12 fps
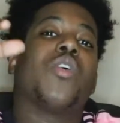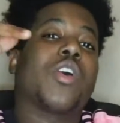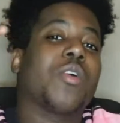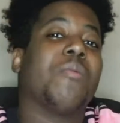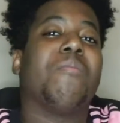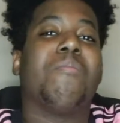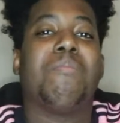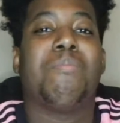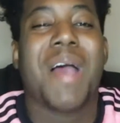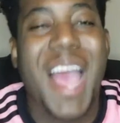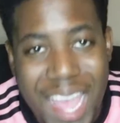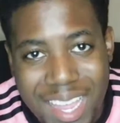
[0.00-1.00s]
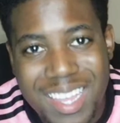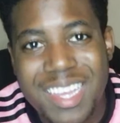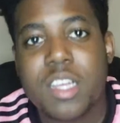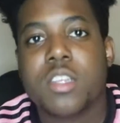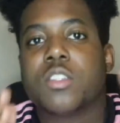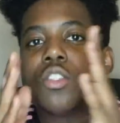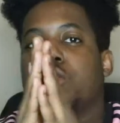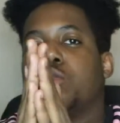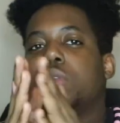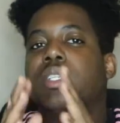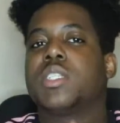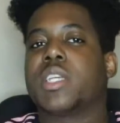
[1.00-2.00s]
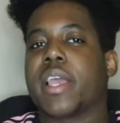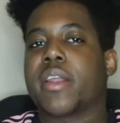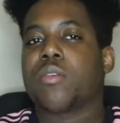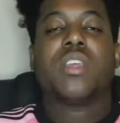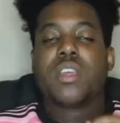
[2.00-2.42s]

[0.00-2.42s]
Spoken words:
Welcome back to the channel.